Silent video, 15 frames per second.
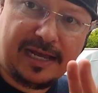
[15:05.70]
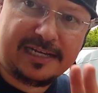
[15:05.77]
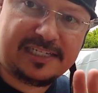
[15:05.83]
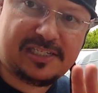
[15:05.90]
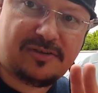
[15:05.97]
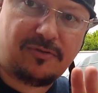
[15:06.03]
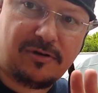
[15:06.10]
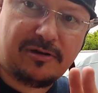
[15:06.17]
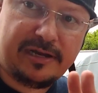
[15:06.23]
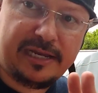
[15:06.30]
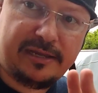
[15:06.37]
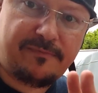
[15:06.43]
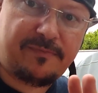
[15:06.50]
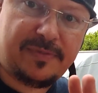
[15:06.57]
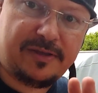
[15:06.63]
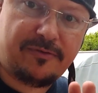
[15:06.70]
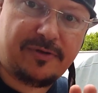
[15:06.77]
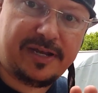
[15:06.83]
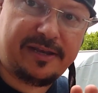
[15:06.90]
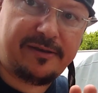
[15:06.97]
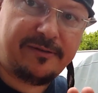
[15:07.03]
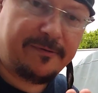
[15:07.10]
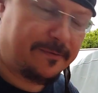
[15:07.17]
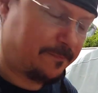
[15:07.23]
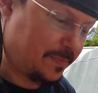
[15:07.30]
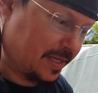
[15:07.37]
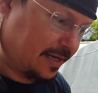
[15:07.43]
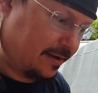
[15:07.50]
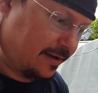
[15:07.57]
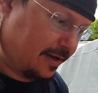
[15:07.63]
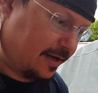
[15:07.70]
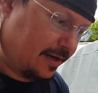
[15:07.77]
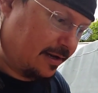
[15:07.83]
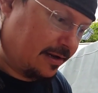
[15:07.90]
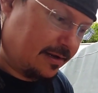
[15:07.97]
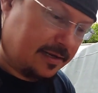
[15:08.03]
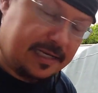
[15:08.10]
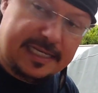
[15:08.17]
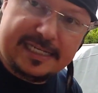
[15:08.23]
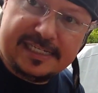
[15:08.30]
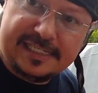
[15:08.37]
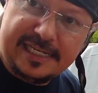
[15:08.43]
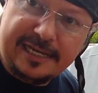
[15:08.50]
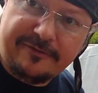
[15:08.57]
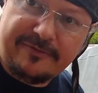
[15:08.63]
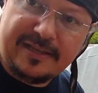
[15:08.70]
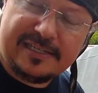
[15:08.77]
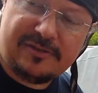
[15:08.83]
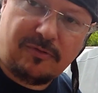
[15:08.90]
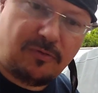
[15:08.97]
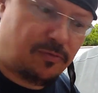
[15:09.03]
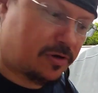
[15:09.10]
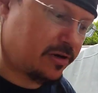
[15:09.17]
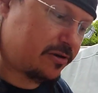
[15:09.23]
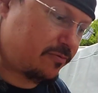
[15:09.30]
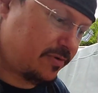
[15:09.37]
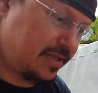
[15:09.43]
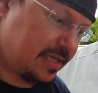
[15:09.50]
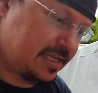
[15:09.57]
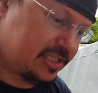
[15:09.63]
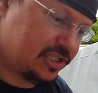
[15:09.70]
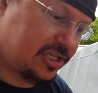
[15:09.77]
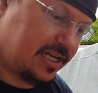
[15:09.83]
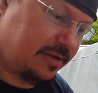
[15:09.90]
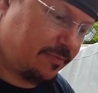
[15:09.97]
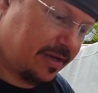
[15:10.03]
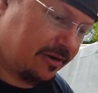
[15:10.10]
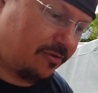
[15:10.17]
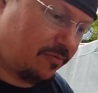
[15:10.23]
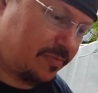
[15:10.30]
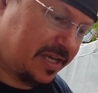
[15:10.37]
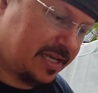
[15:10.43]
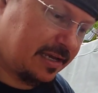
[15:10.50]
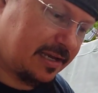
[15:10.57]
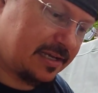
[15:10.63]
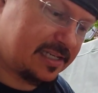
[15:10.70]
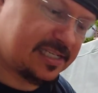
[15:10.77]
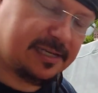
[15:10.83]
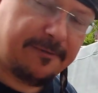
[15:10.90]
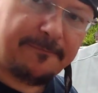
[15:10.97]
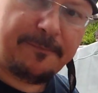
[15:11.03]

I saw him doing to see if this will work with this sheet metal, because